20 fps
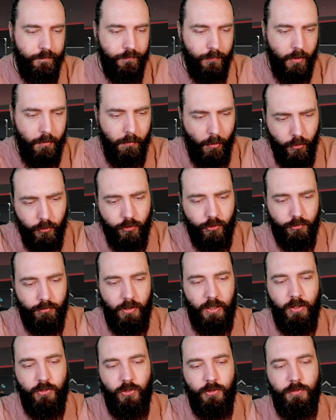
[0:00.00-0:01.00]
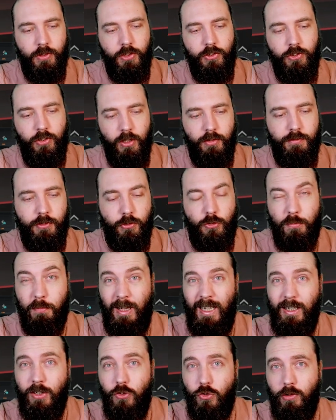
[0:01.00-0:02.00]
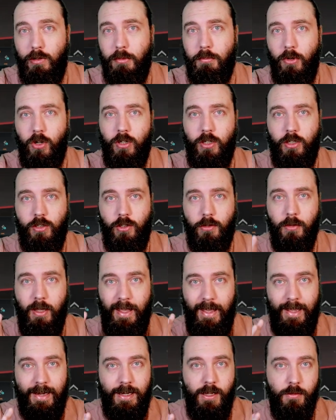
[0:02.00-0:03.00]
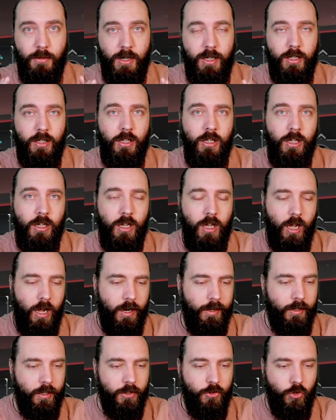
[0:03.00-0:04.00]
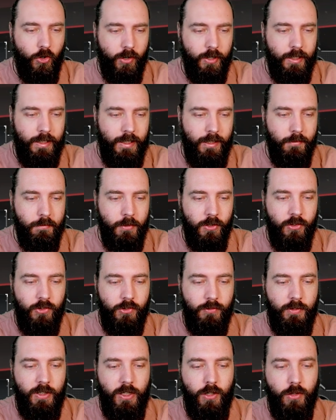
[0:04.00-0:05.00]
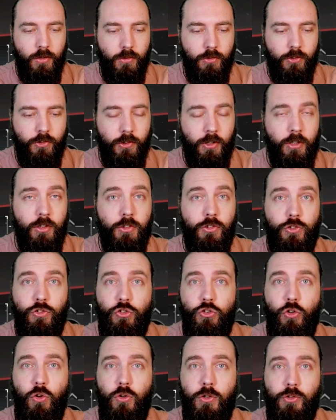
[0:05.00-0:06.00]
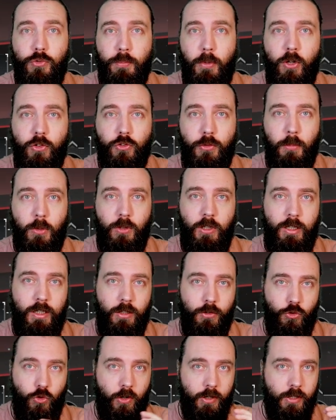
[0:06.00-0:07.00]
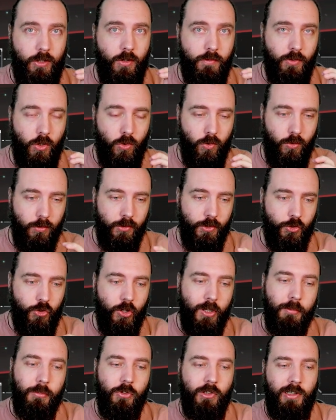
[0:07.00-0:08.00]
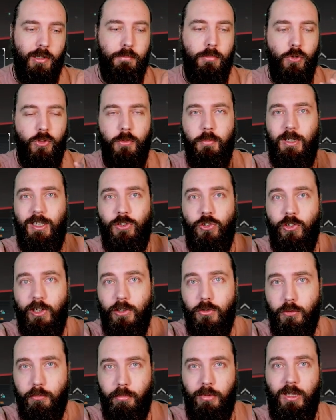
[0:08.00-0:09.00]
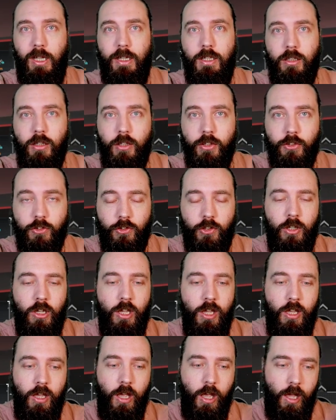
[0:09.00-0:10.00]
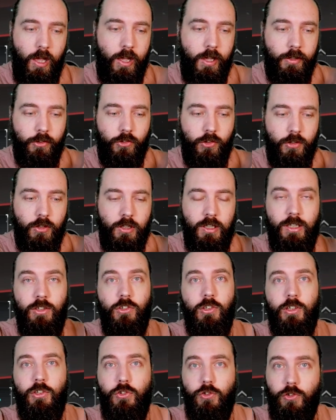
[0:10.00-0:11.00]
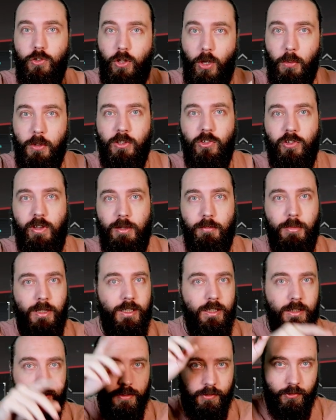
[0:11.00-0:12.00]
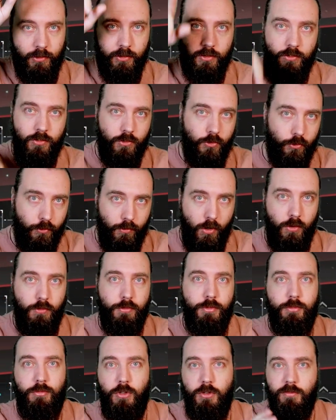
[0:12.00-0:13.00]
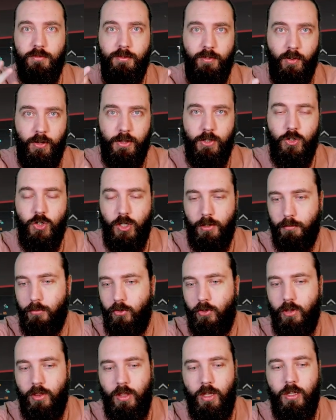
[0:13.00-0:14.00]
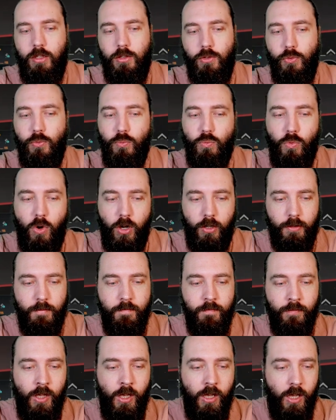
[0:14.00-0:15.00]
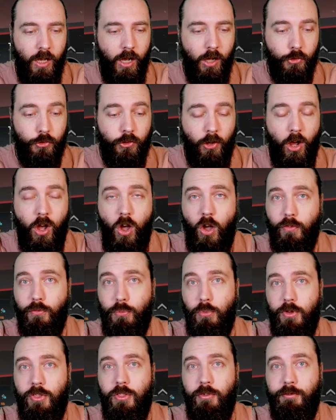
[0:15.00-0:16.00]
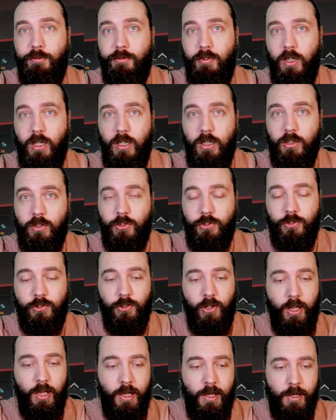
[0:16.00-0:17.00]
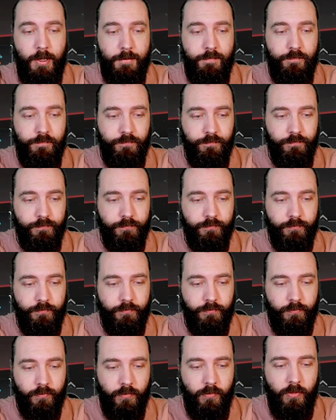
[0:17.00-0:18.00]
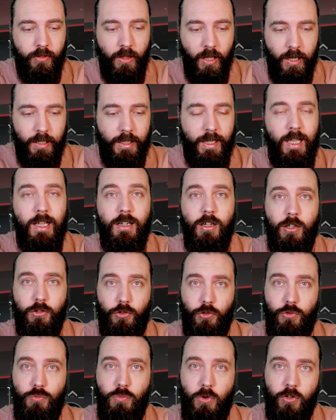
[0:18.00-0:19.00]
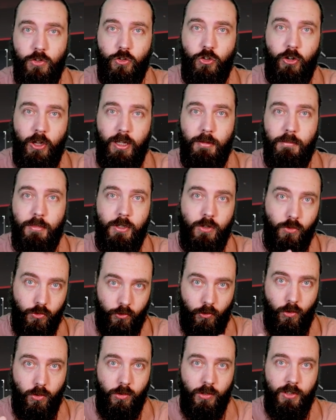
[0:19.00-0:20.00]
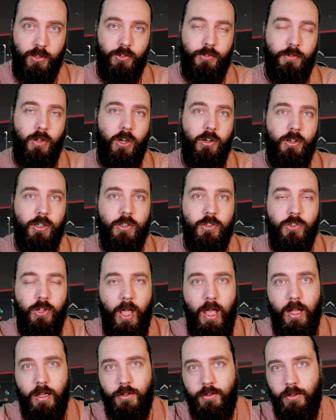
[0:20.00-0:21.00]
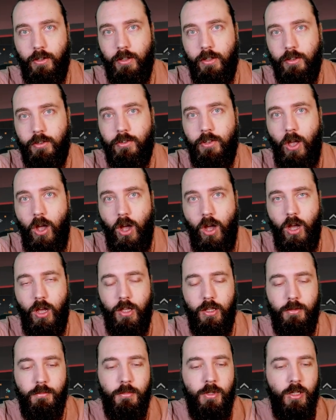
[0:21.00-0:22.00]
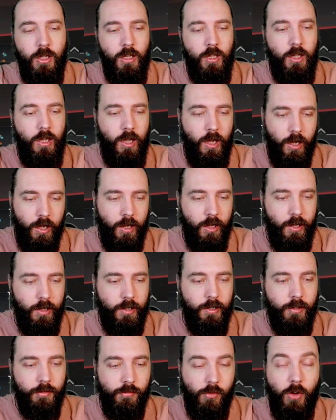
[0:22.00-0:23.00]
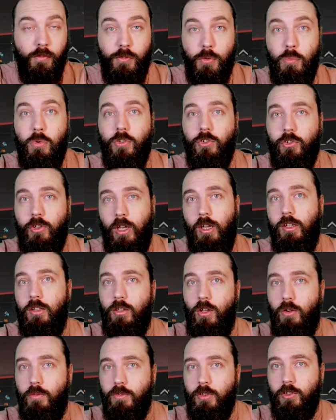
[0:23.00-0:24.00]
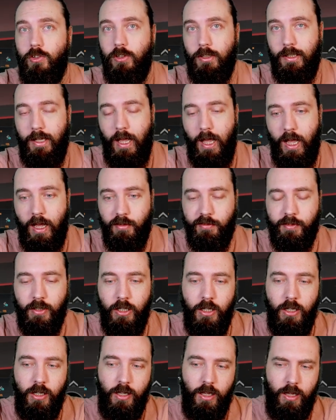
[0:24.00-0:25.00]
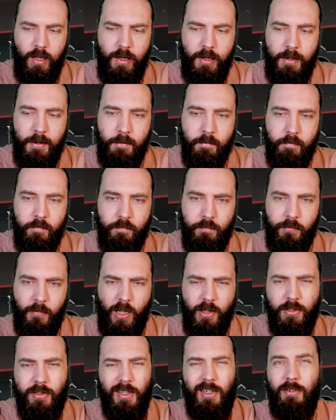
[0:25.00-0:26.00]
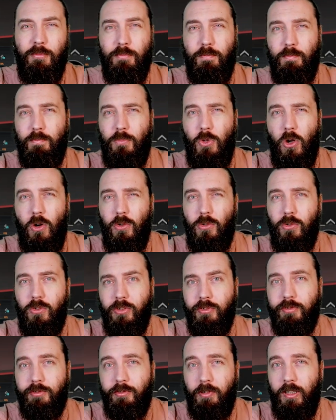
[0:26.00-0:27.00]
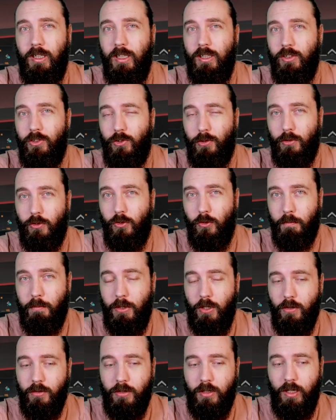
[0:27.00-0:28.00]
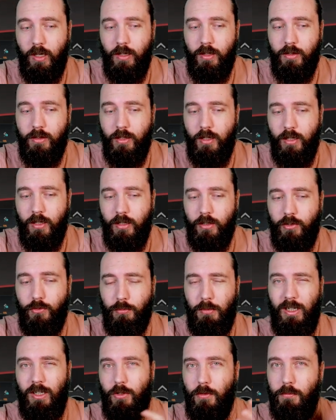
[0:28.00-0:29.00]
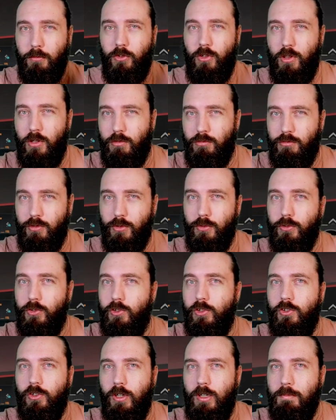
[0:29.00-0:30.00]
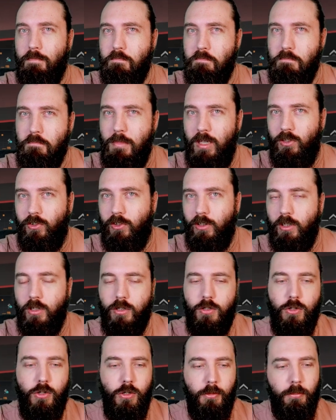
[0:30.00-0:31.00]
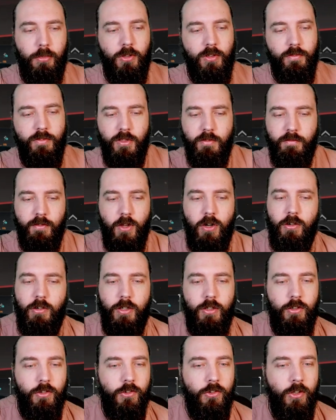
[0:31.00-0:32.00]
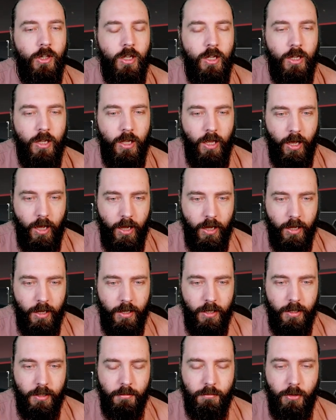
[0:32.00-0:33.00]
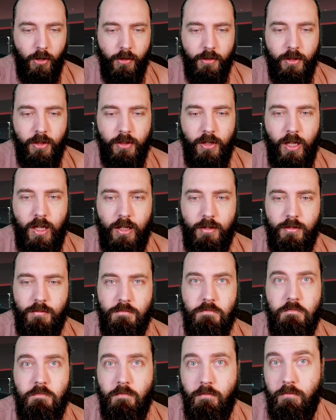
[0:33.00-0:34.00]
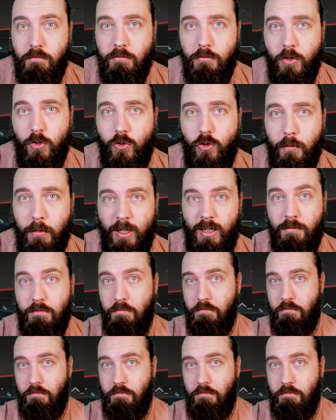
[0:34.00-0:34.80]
Most are relatively self-explanatory, but I'm going to do it anyway. I'm going to try and keep these videos as short as possible, and I'll try and cover all the ships, and I'll put them in a single playlist, so you can easily just go into that playlist and scroll through and find the ships that you want. I'll start off with the frigates, and again, I'll do one ship and all its variants at a time, of the ones that I obviously have. I think I've got all the frigates, so I should be okay there. It's when it comes to the cruisers, I'm missing a couple of the variants. But other than that, it should be